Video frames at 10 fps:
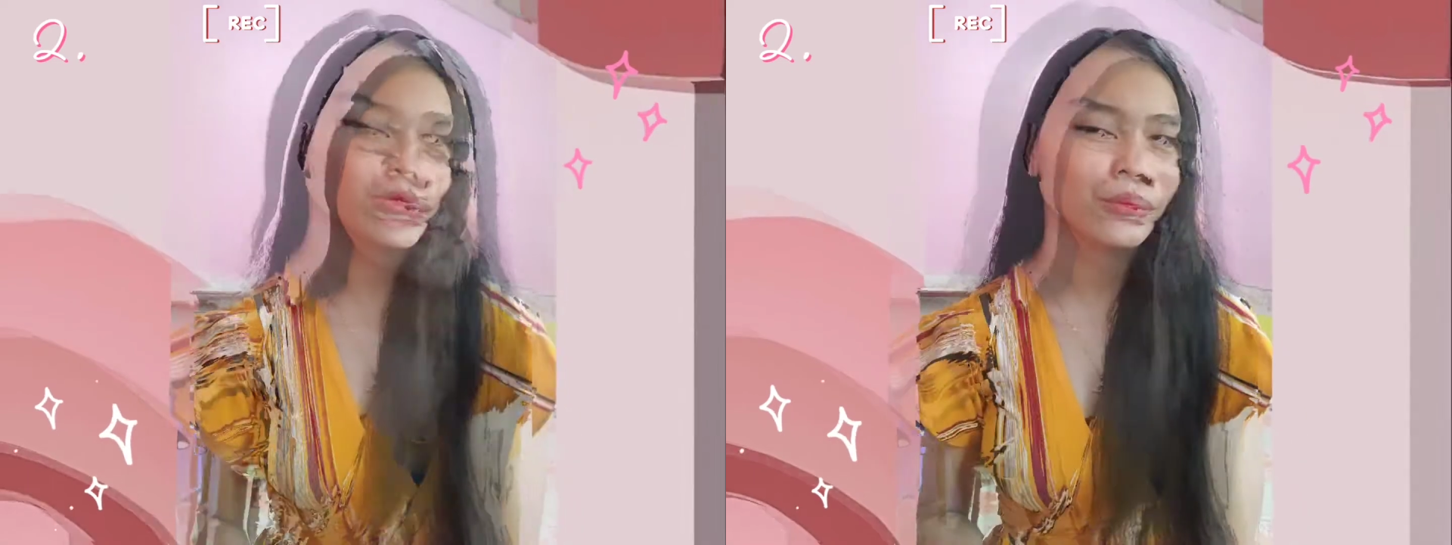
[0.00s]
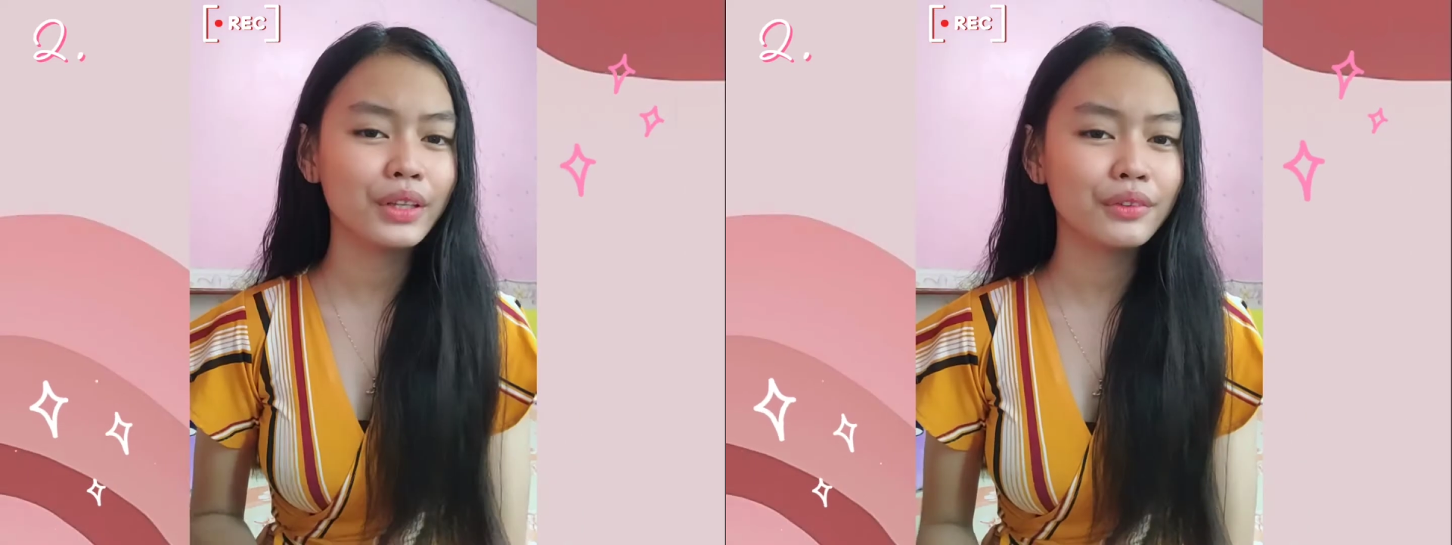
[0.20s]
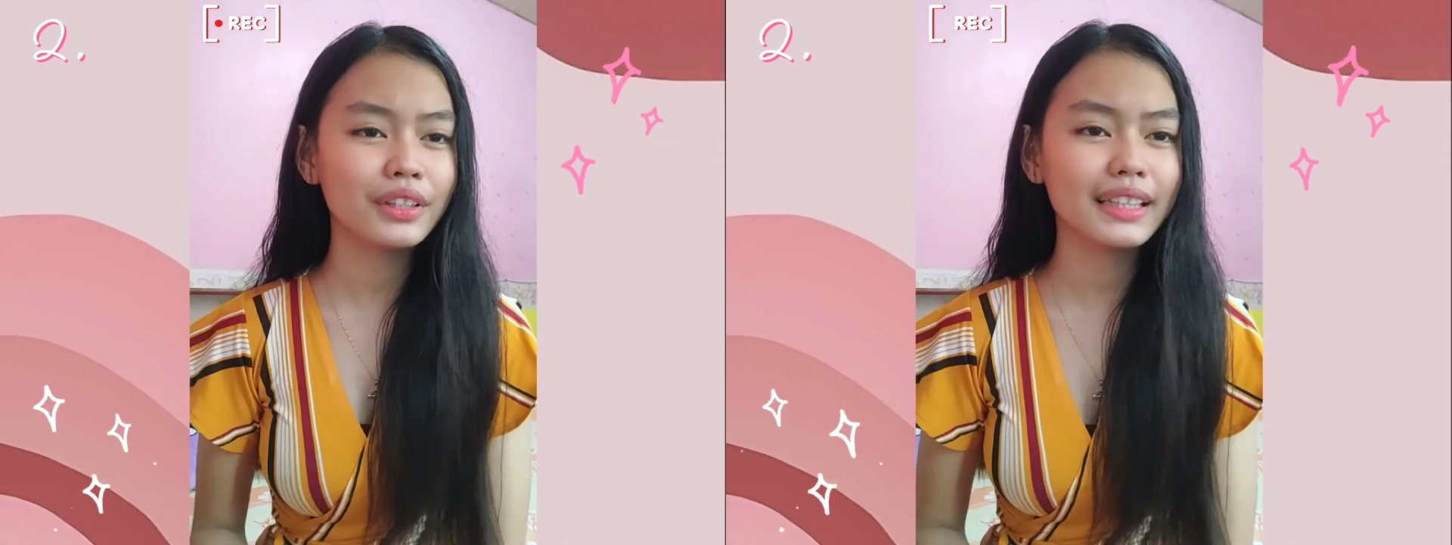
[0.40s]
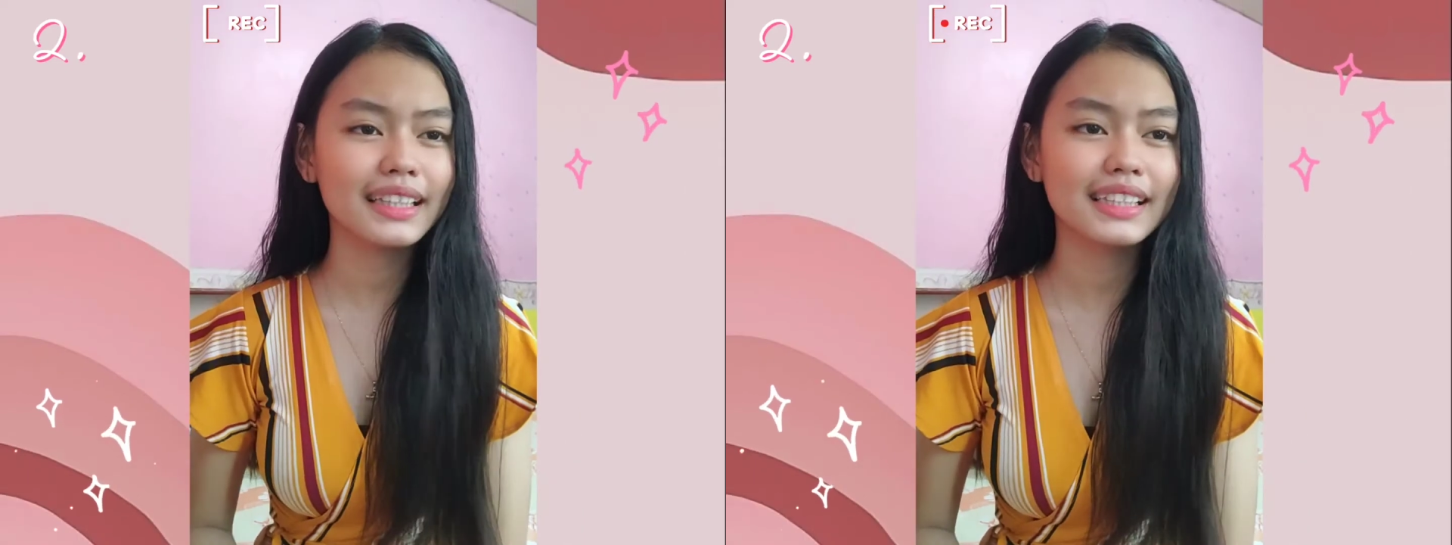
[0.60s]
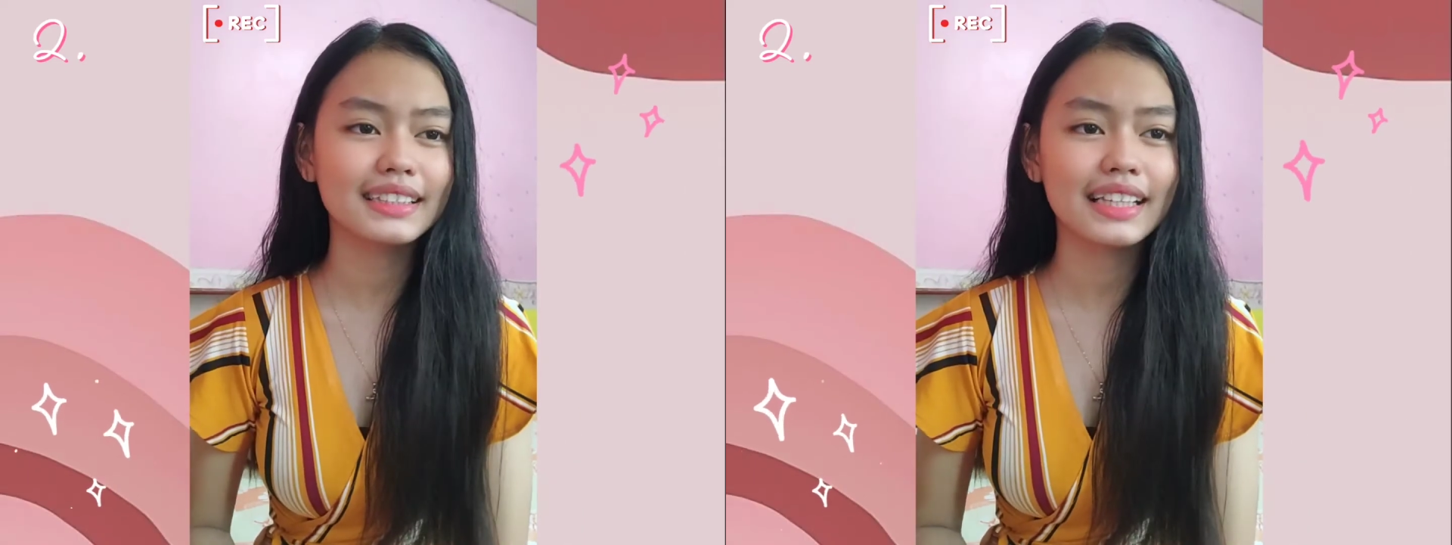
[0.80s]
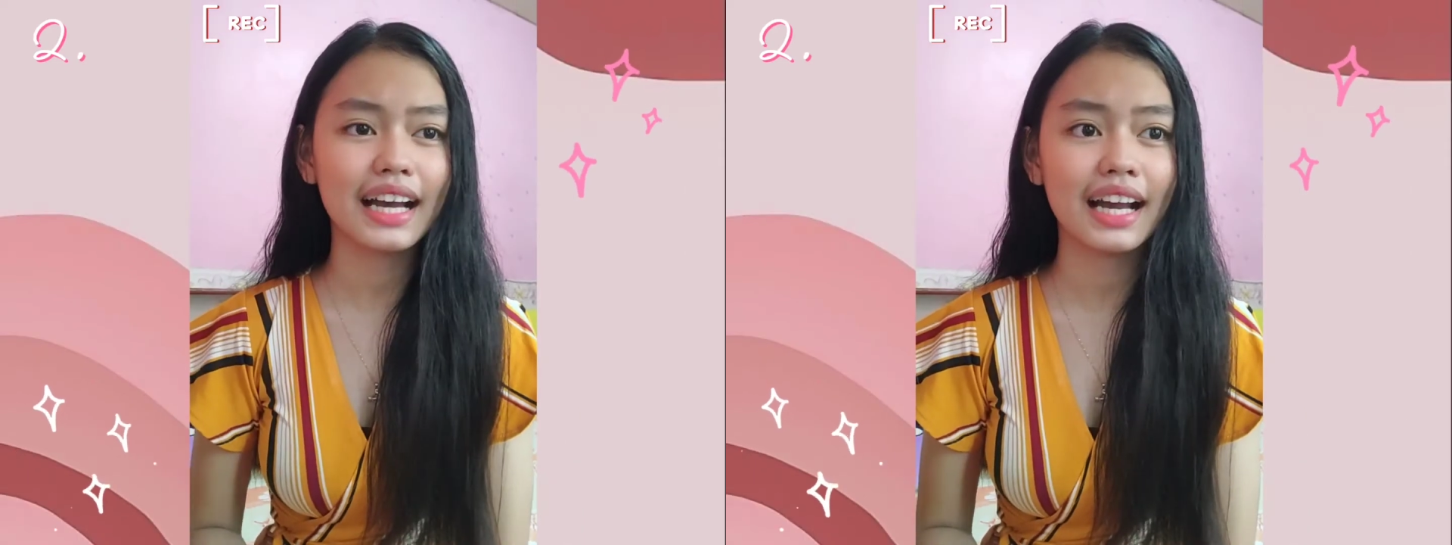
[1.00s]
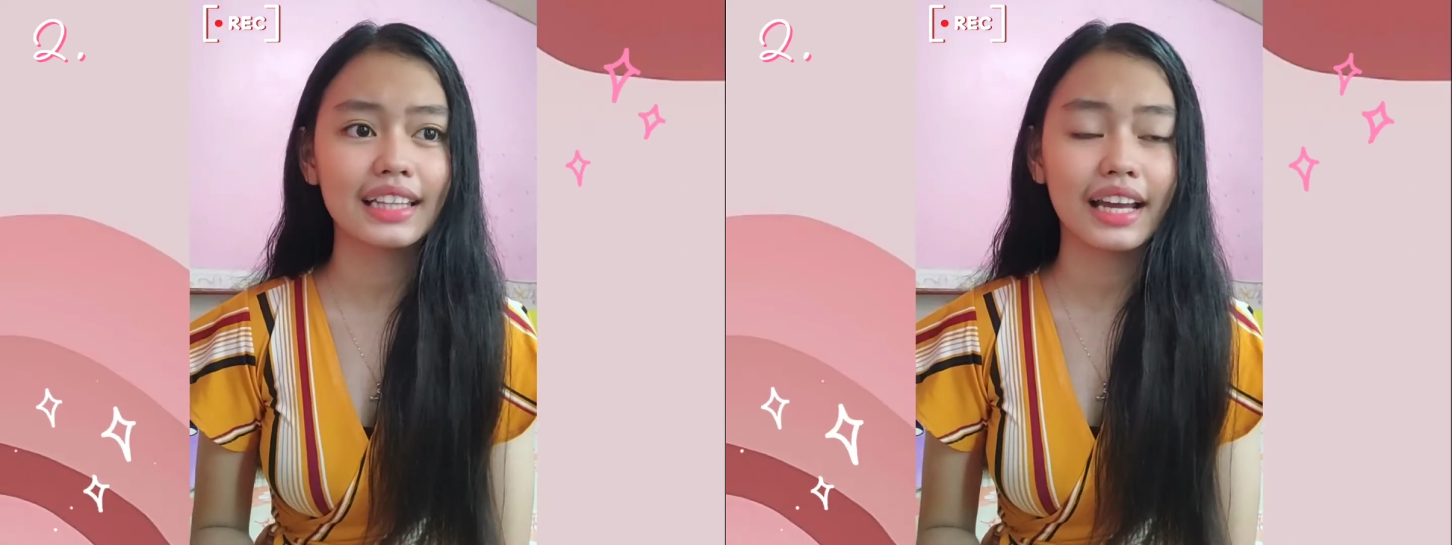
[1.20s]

One of the things that